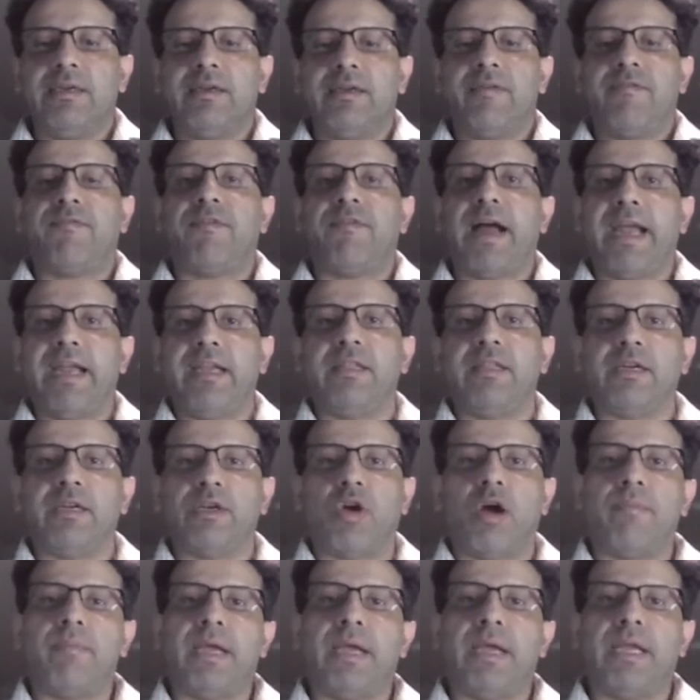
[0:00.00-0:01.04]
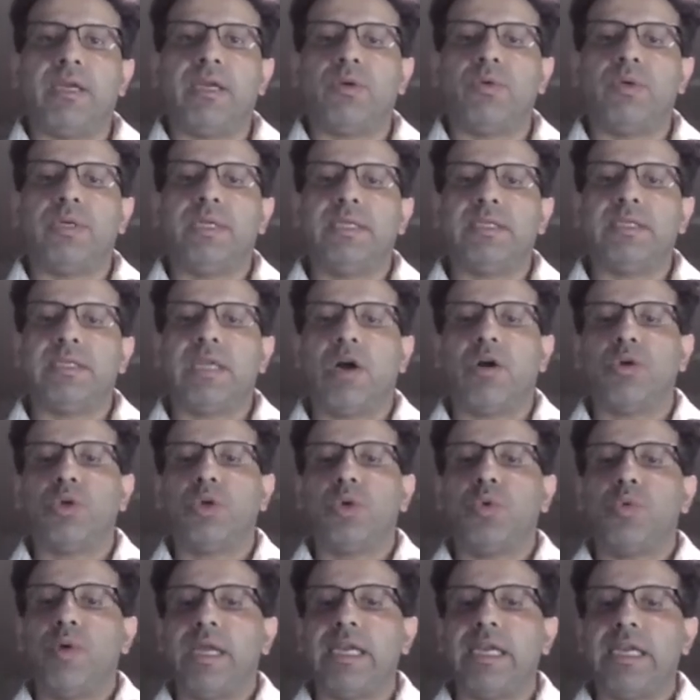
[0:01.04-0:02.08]
find the top end queries, how to
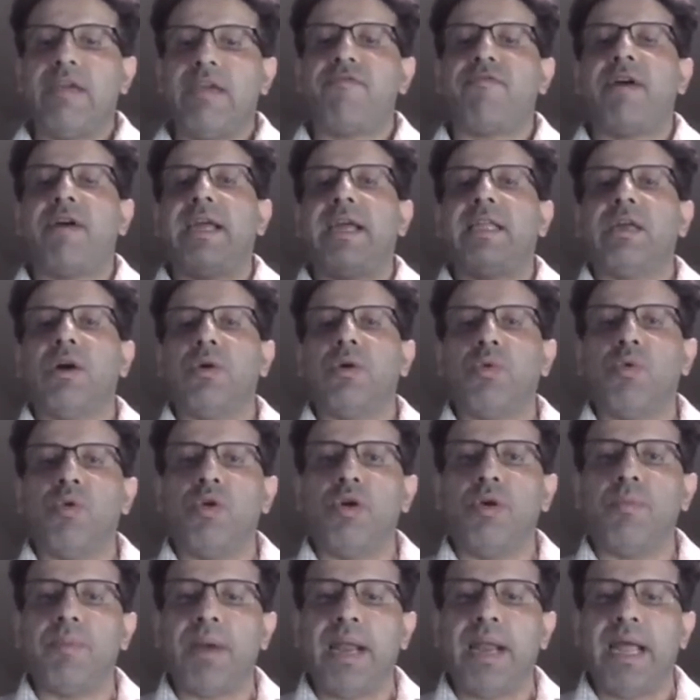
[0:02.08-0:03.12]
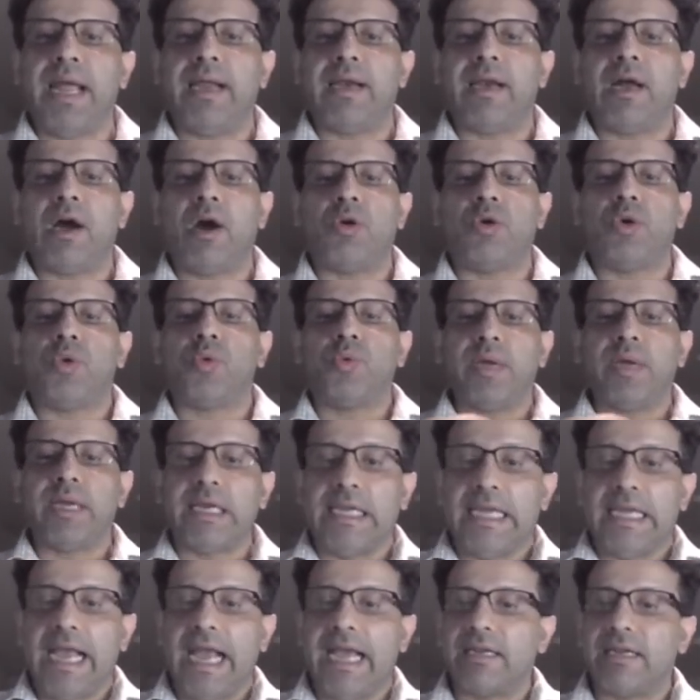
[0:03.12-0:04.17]
quickly find the old plan, how to
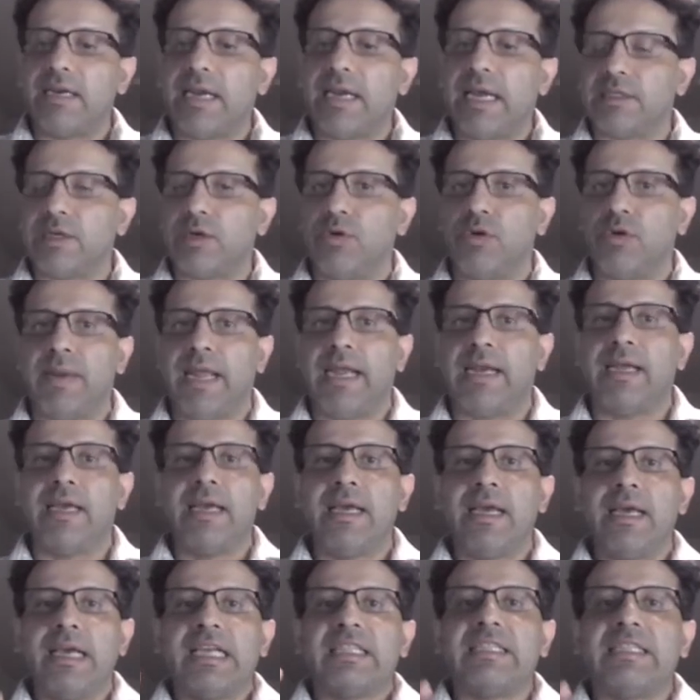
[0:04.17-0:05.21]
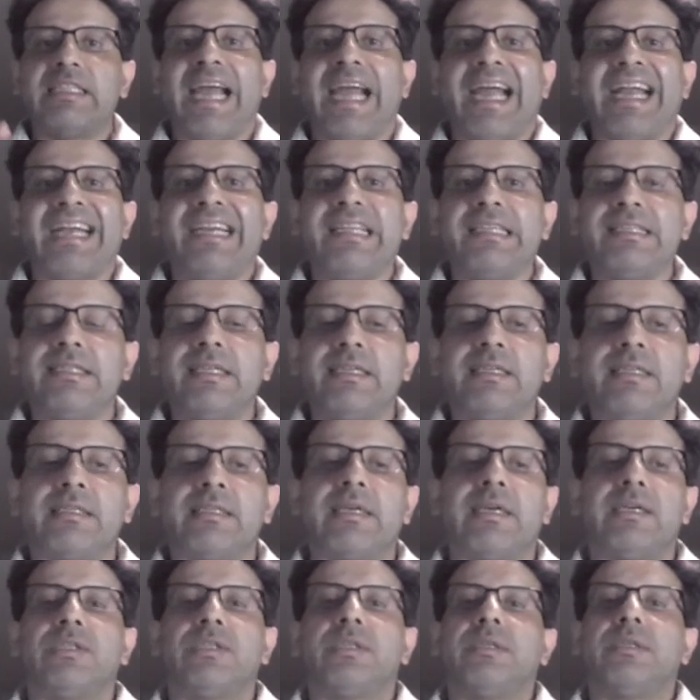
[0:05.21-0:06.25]
quickly analyze a good plan. That is the
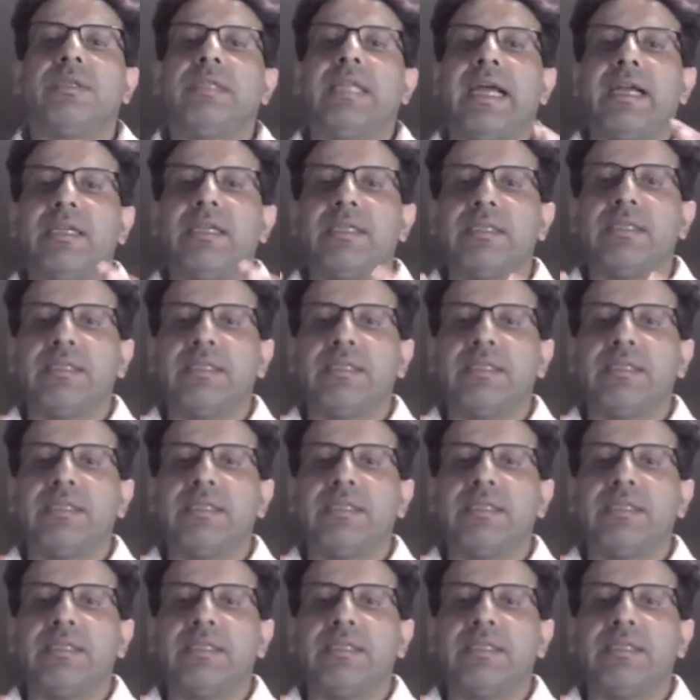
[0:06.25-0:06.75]
discussion, that is the